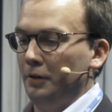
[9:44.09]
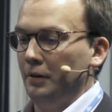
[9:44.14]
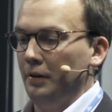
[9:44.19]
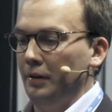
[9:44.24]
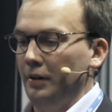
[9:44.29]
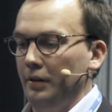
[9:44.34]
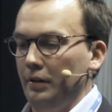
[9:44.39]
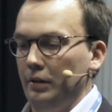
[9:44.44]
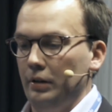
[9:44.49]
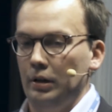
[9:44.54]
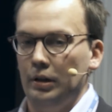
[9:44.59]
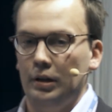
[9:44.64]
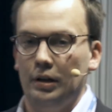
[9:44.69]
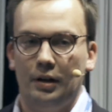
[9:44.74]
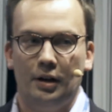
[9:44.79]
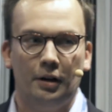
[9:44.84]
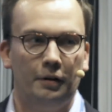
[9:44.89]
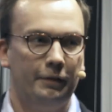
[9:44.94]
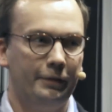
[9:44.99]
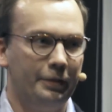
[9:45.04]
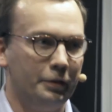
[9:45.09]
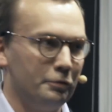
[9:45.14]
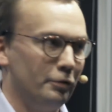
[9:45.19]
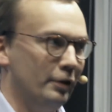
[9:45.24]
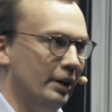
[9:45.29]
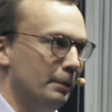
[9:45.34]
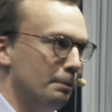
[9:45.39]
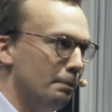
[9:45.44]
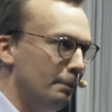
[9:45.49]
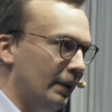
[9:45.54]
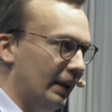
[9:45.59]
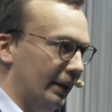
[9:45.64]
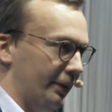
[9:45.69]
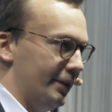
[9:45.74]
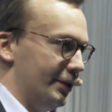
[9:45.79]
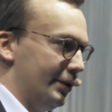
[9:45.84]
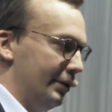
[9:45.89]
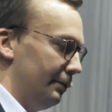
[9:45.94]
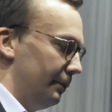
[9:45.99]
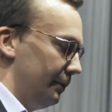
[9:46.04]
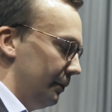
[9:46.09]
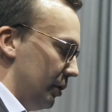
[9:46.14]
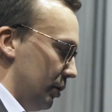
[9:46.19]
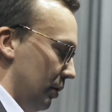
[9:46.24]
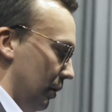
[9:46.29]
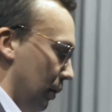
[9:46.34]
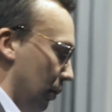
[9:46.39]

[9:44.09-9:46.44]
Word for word: on uh, kind of three myths.